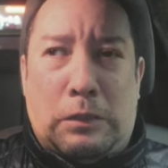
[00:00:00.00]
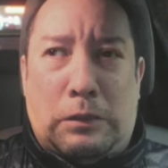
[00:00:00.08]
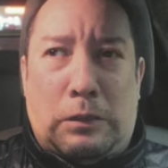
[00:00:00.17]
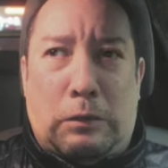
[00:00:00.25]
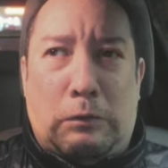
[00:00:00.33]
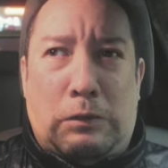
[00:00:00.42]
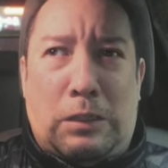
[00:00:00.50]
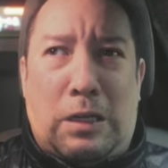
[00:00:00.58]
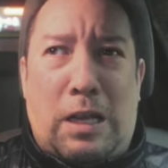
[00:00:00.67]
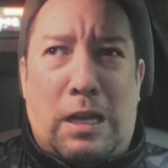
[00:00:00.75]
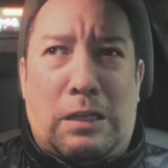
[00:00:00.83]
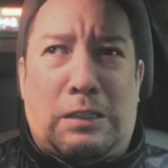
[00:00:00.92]

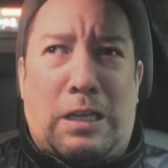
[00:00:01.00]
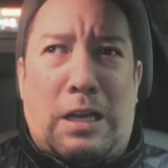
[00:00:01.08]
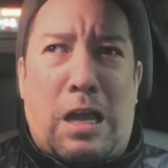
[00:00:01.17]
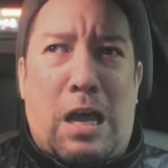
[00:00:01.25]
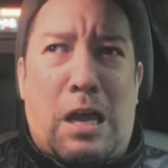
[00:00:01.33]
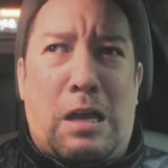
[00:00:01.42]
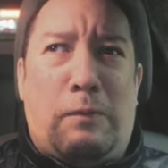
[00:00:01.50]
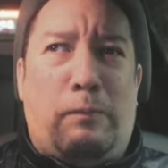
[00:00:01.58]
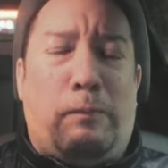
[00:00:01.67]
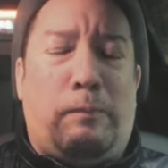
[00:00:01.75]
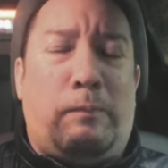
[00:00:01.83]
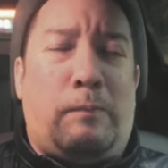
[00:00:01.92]
socialized like I
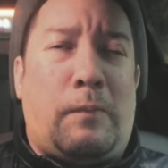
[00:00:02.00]
am,